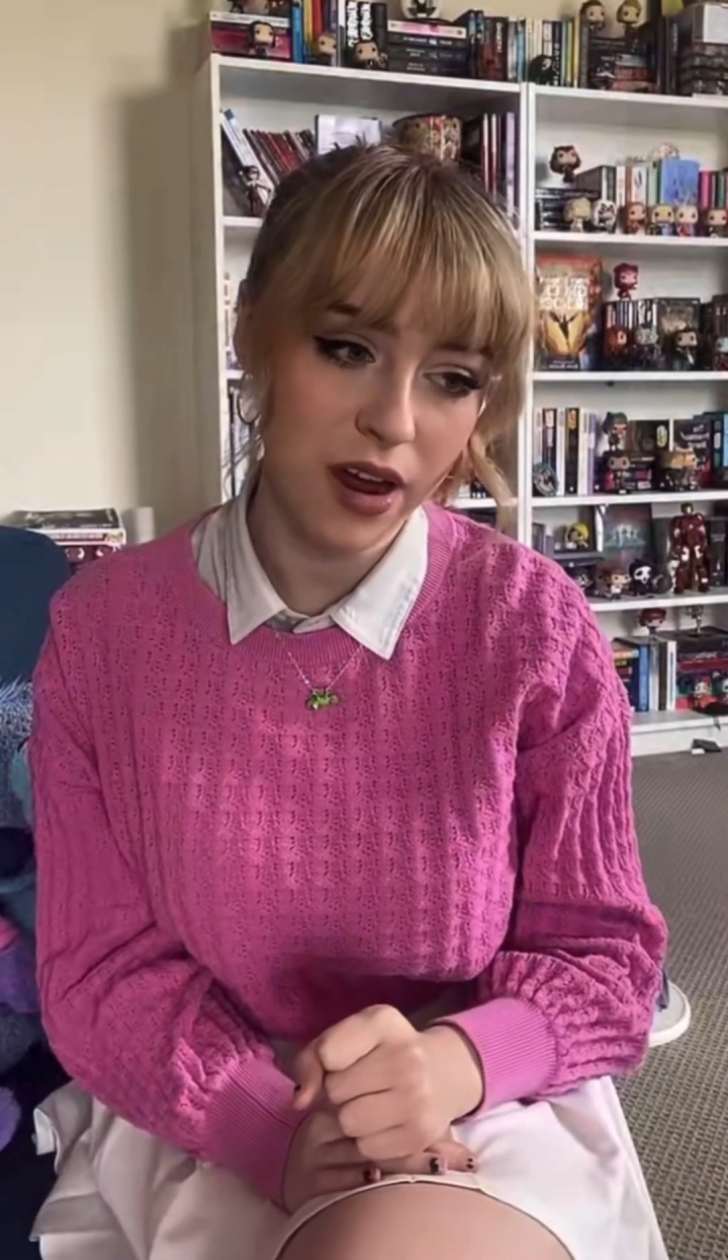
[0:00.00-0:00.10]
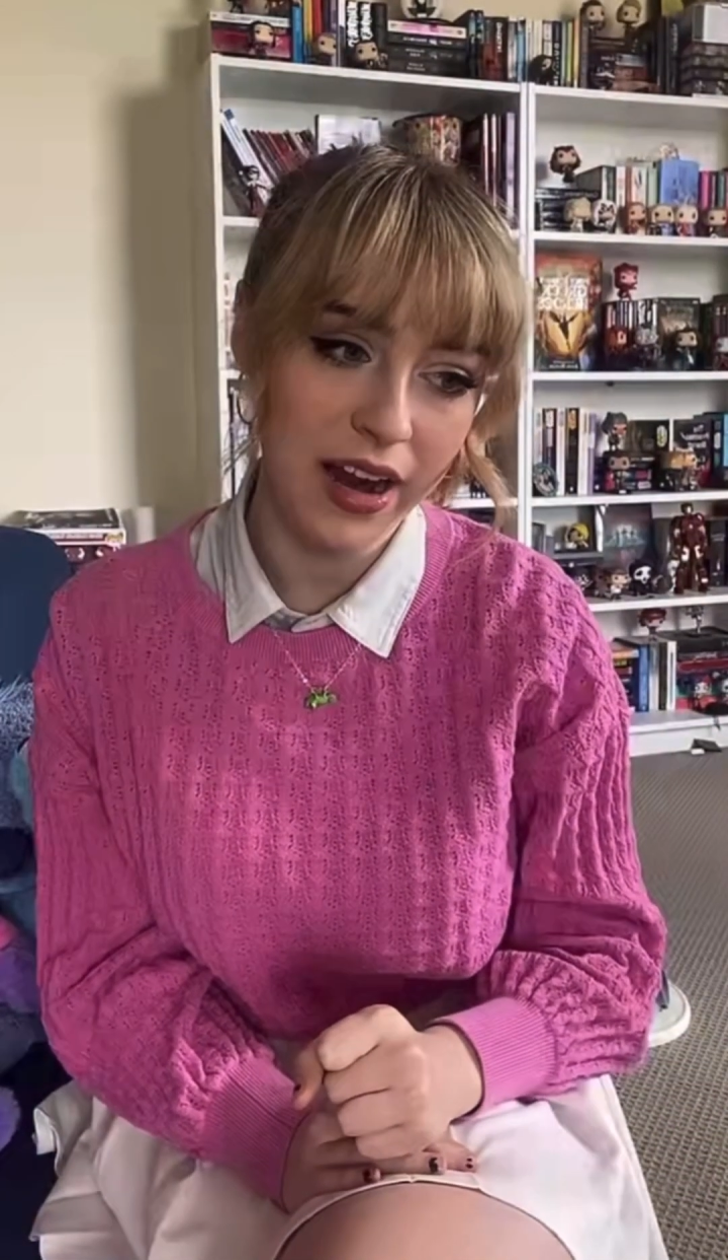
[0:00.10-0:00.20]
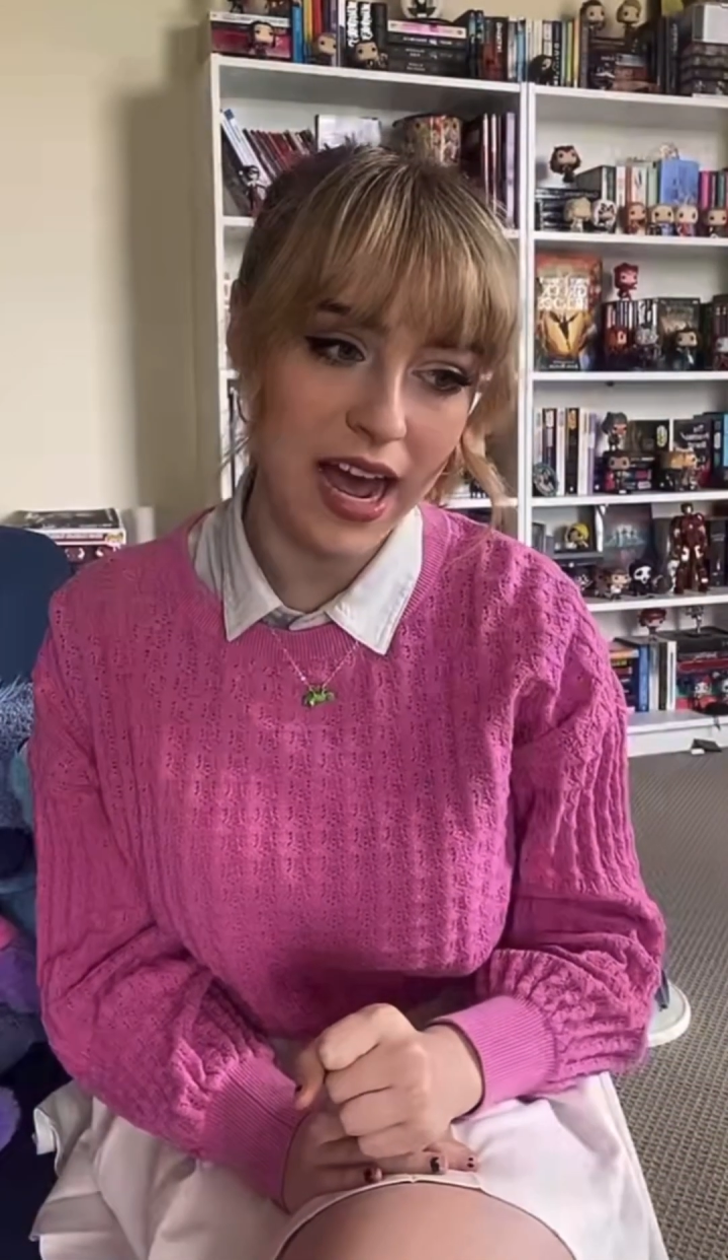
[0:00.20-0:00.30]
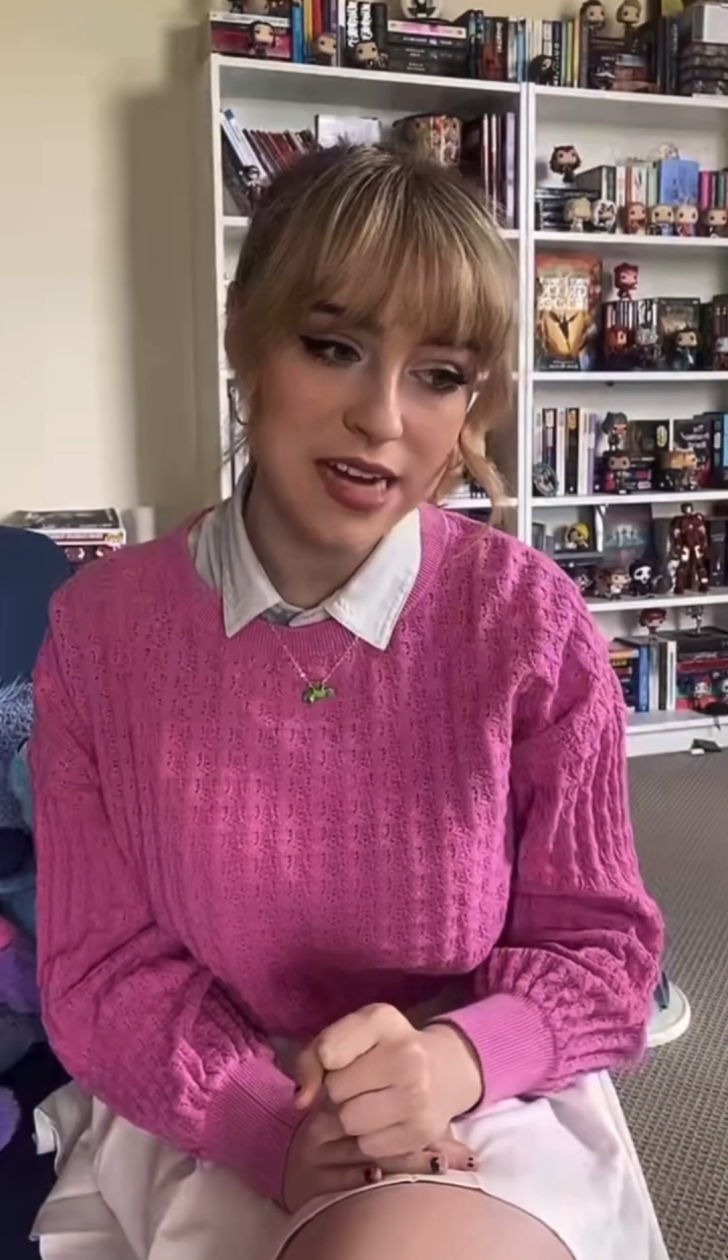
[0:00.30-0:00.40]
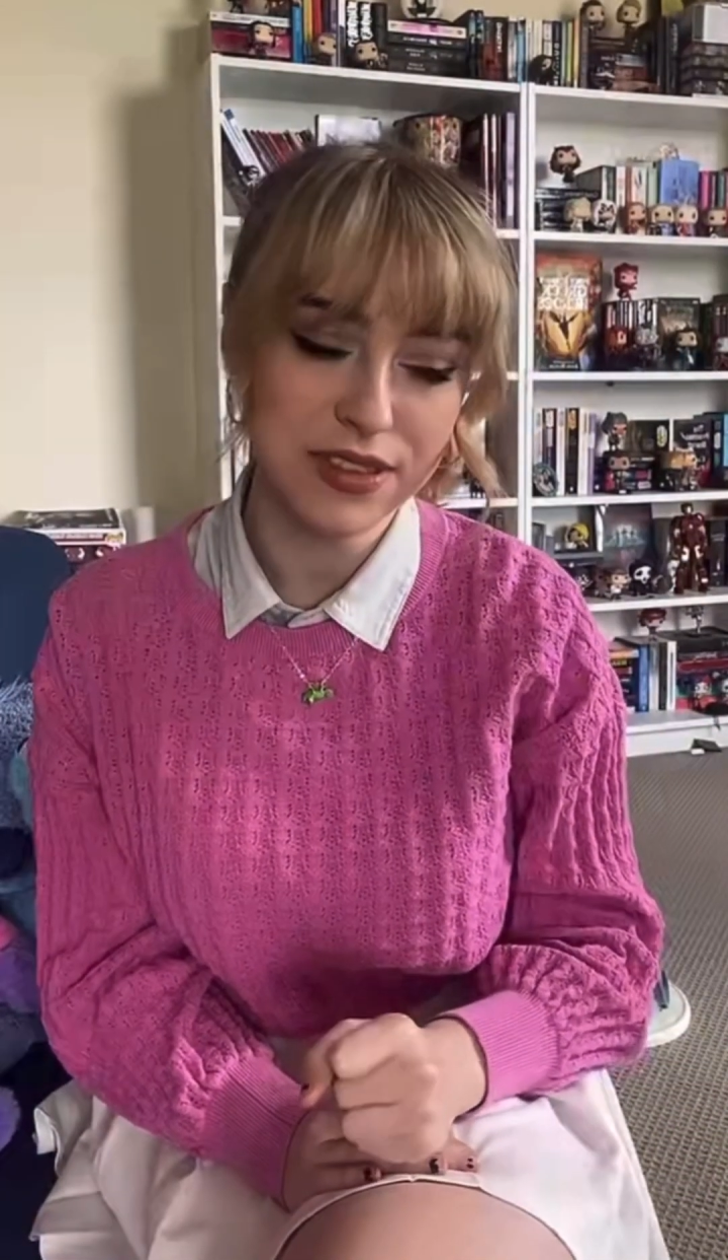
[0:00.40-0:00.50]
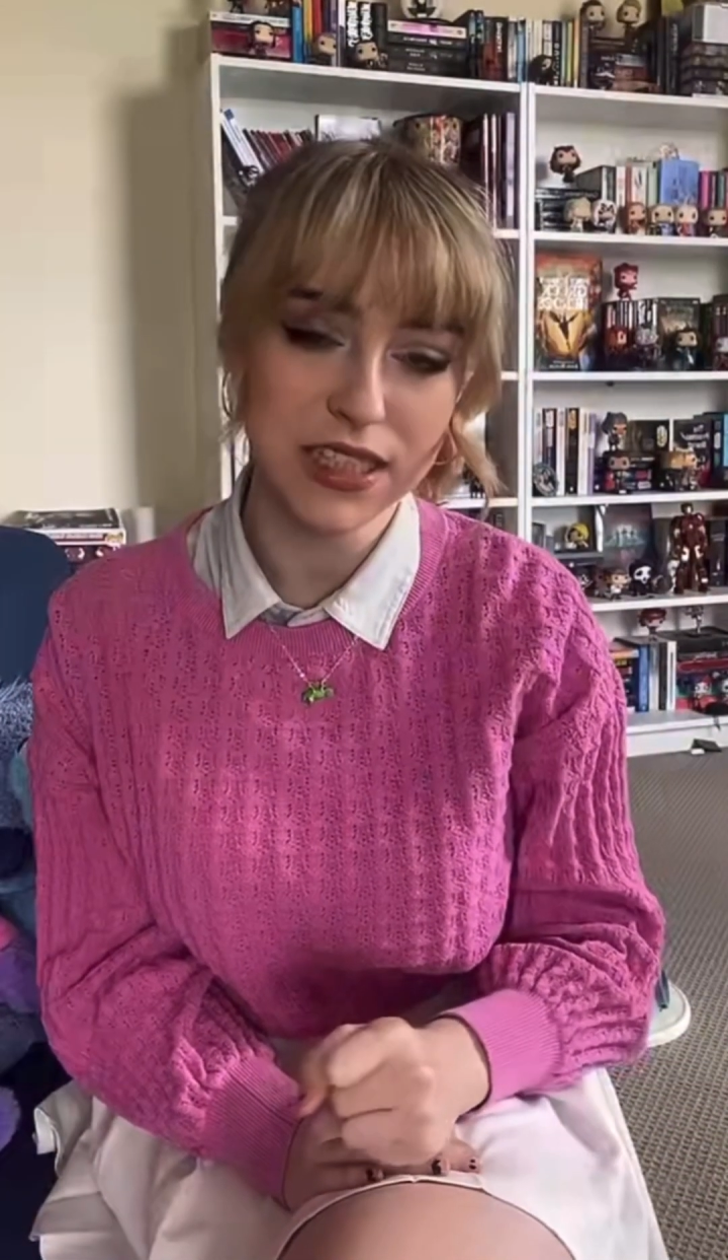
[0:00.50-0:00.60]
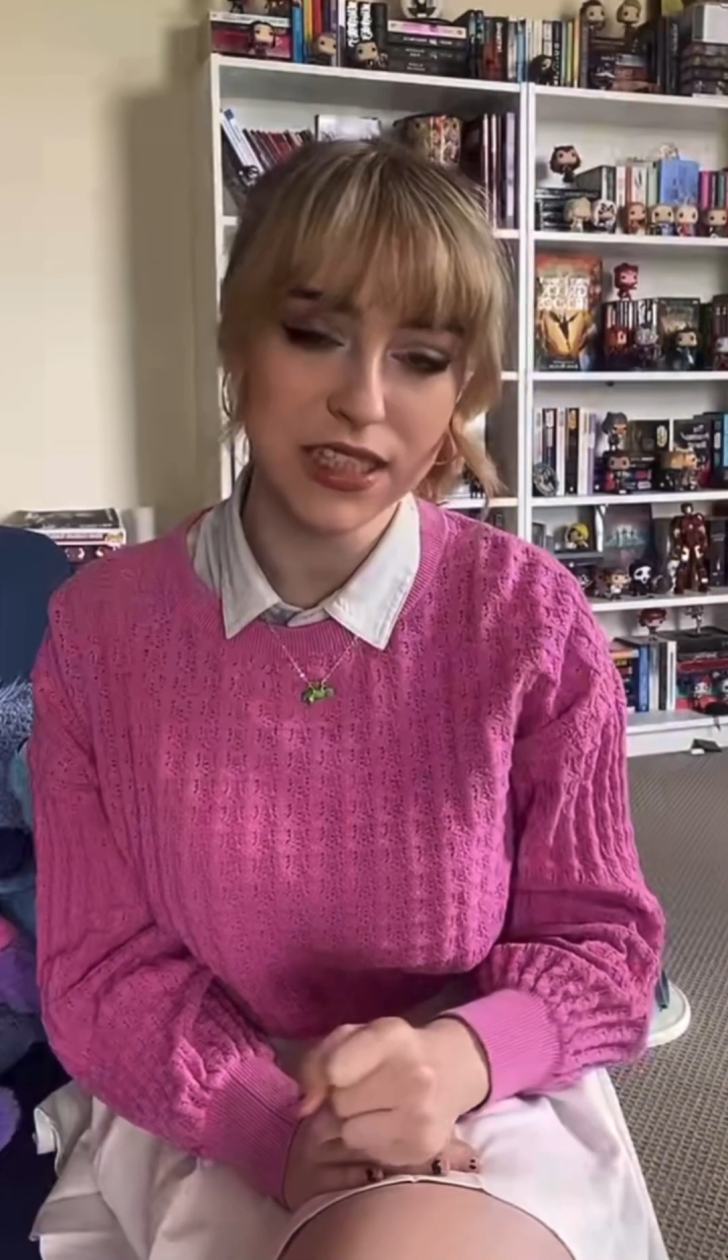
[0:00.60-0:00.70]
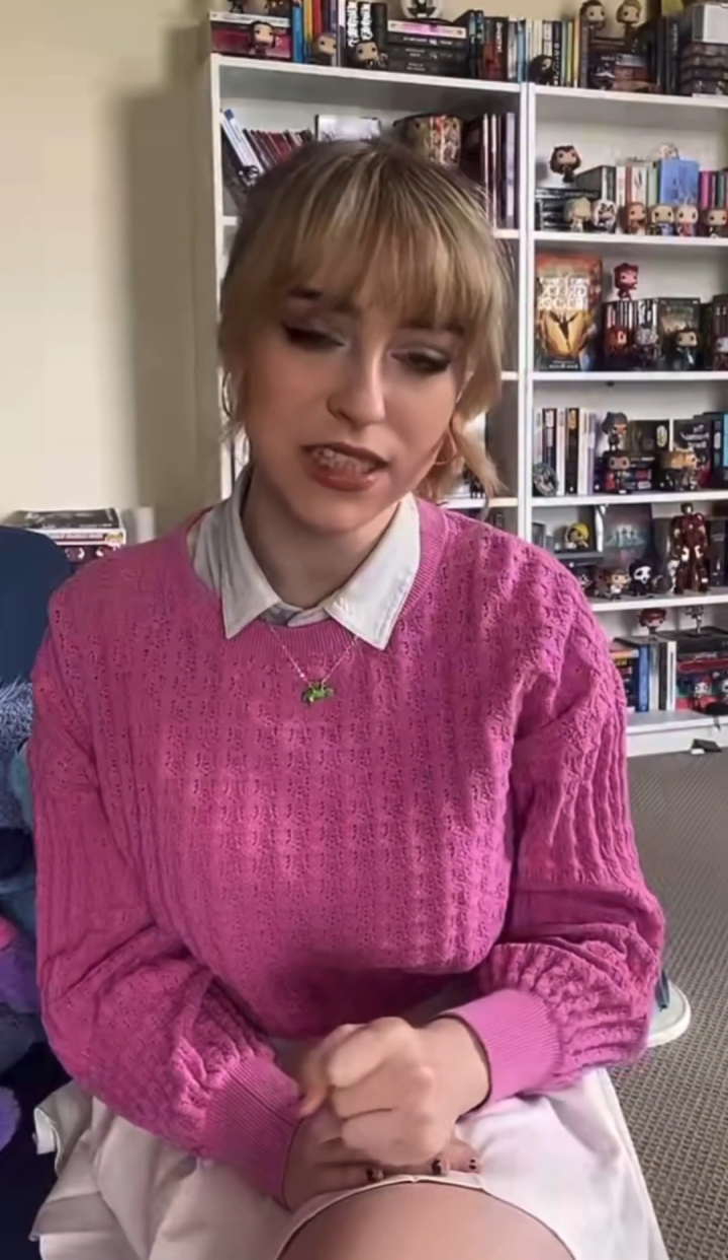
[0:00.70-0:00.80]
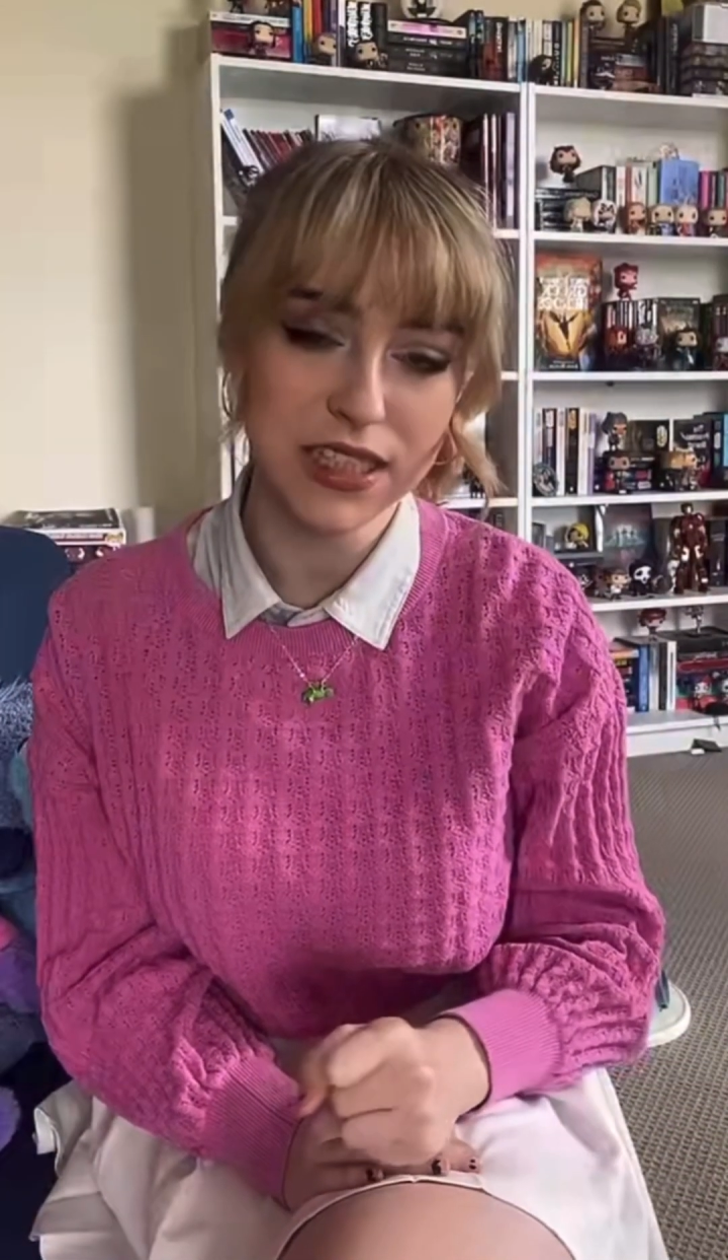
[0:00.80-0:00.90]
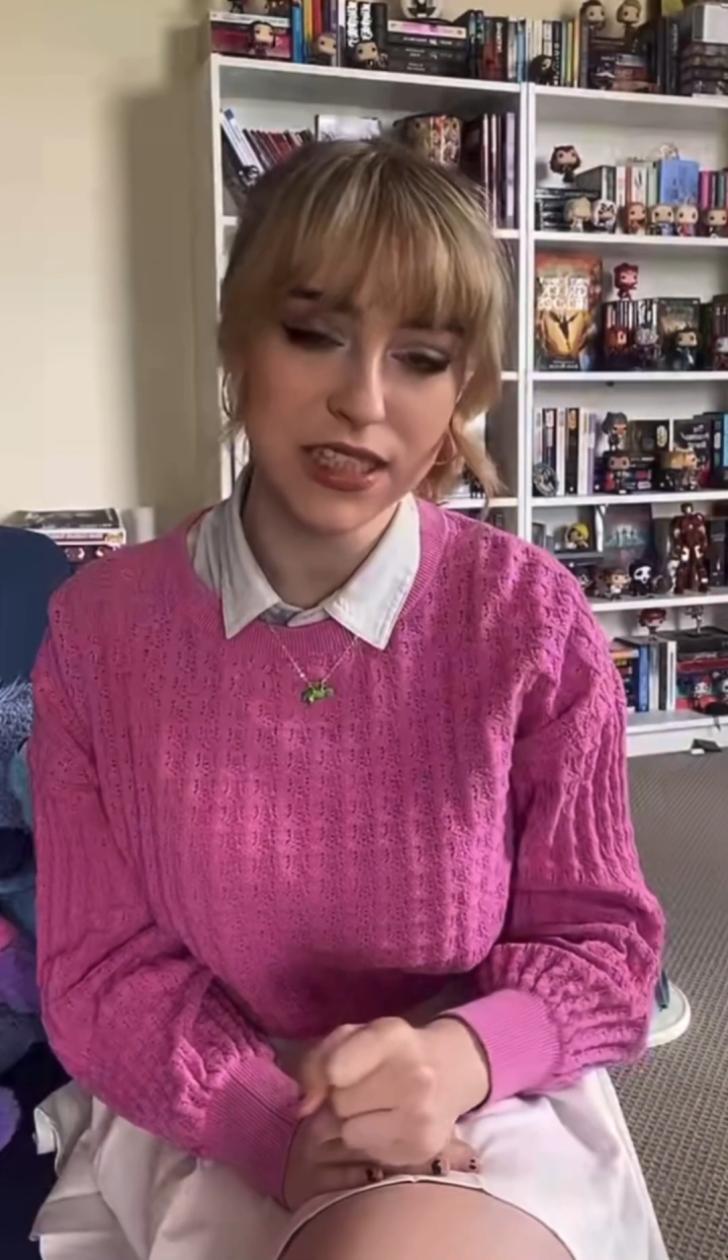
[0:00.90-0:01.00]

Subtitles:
might have.